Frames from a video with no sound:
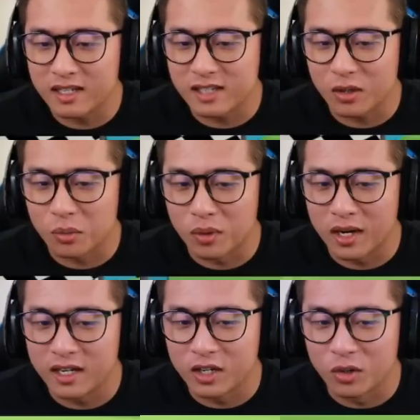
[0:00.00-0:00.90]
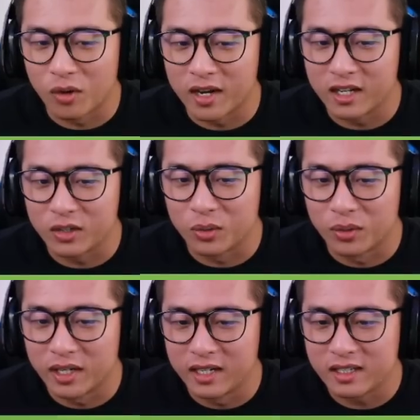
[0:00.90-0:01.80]
has like red and gray and
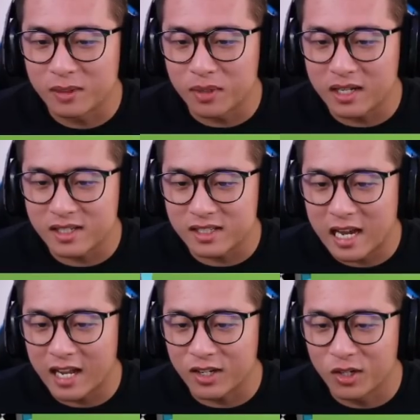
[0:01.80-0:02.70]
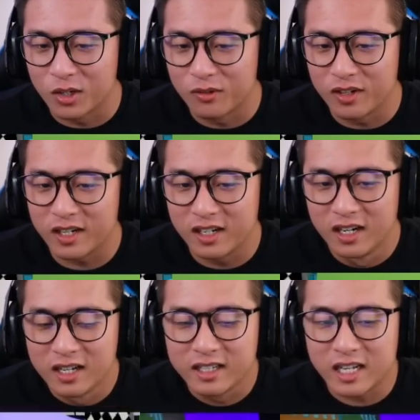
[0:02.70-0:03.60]
green. Somebody has a tan color over there.
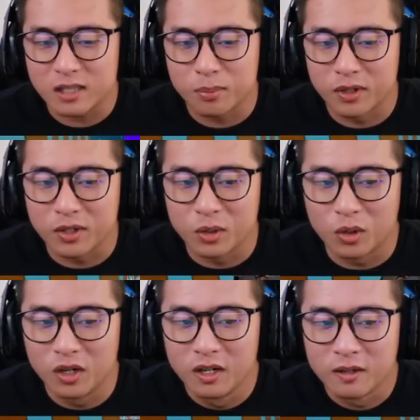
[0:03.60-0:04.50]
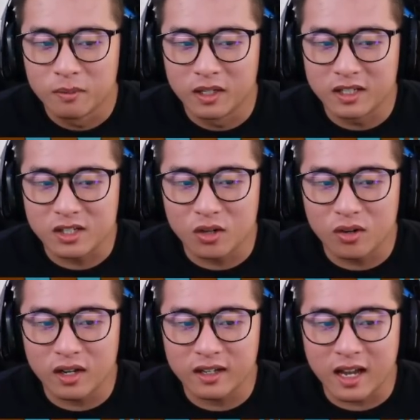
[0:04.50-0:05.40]
That's pretty cool. But let's
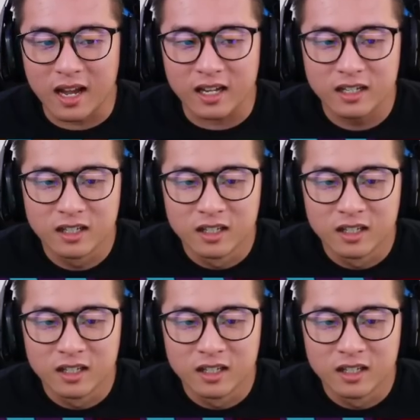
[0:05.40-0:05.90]
go ahead. Hey!